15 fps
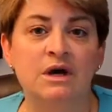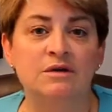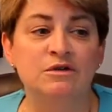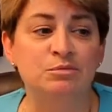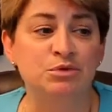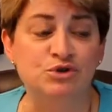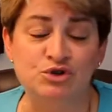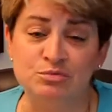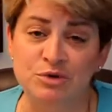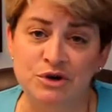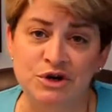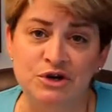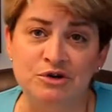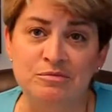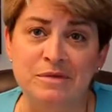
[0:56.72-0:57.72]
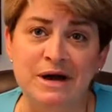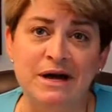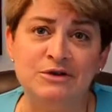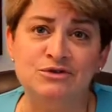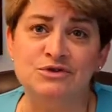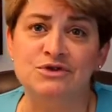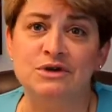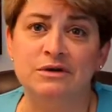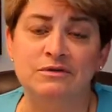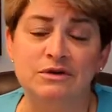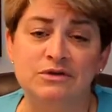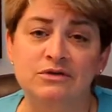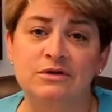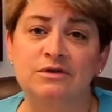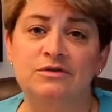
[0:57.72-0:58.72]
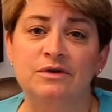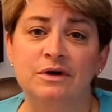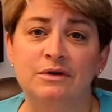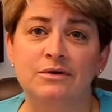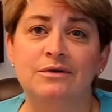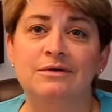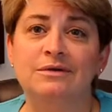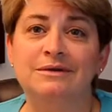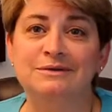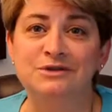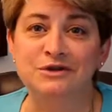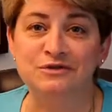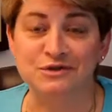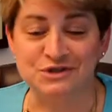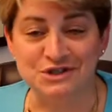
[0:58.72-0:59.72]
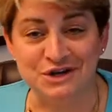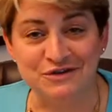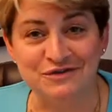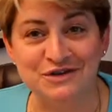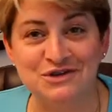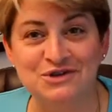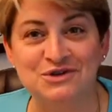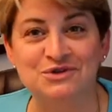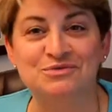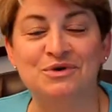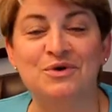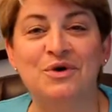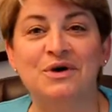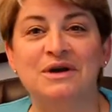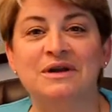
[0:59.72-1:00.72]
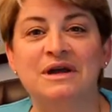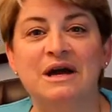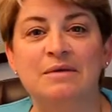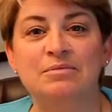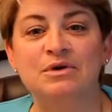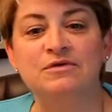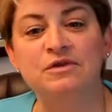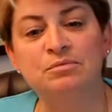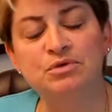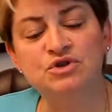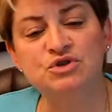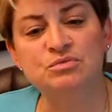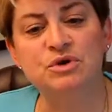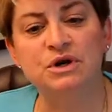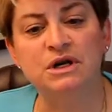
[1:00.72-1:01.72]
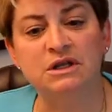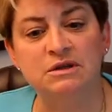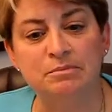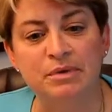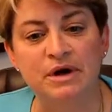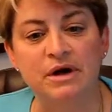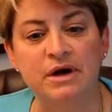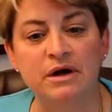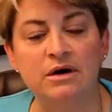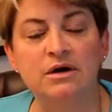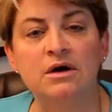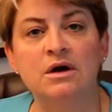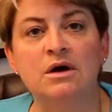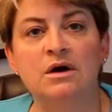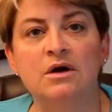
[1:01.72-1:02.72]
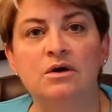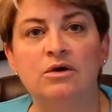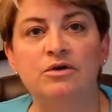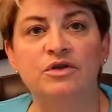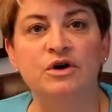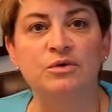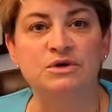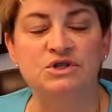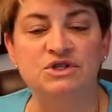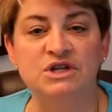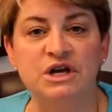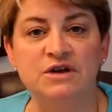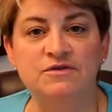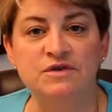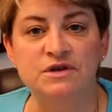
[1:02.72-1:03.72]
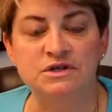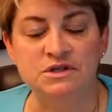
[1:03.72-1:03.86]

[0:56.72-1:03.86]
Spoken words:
Put your money in your mattress, obviously you've got a different set of issues regarding that, but if you put your money in the bank, although it's safe and it's